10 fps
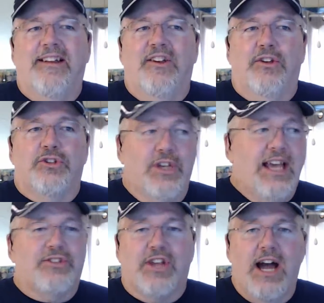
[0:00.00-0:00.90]
So
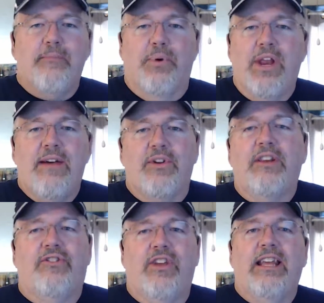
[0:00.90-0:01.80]
yes, God put
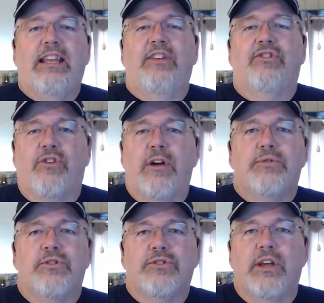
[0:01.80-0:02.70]
evidence in his
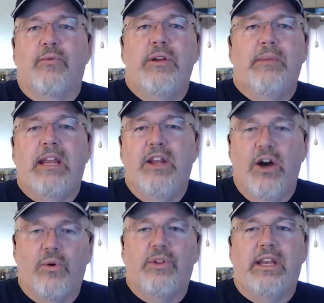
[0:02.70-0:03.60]
scriptures that we may
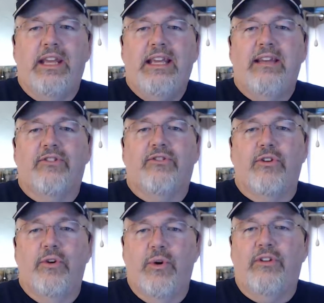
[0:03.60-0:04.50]
know that he is
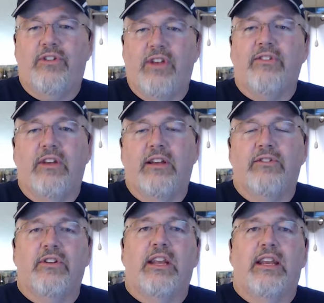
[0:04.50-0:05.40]
who he says he is,
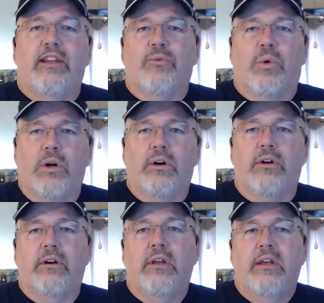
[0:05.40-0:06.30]
and that his
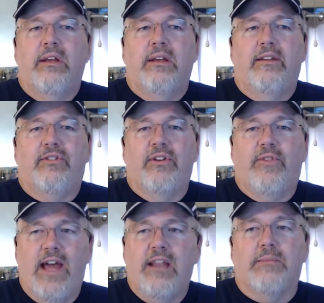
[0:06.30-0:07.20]
word is
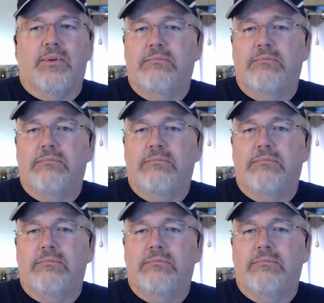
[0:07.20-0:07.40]
infallible.